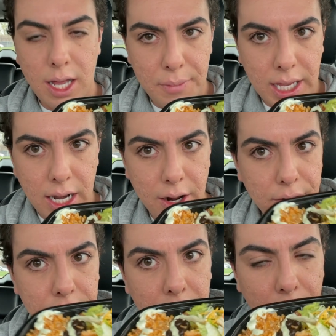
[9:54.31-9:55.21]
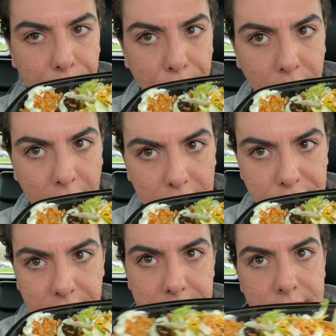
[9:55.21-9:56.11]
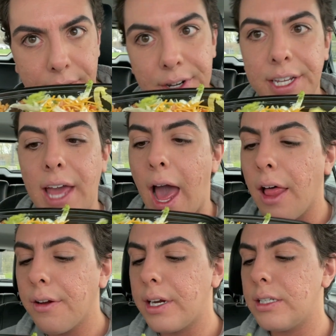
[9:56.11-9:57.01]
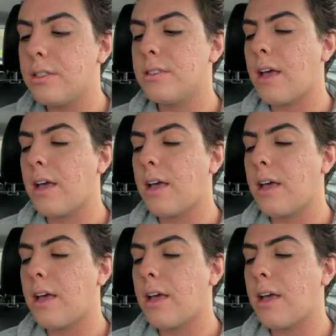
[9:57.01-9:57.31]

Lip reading: coming in at only 470 calories.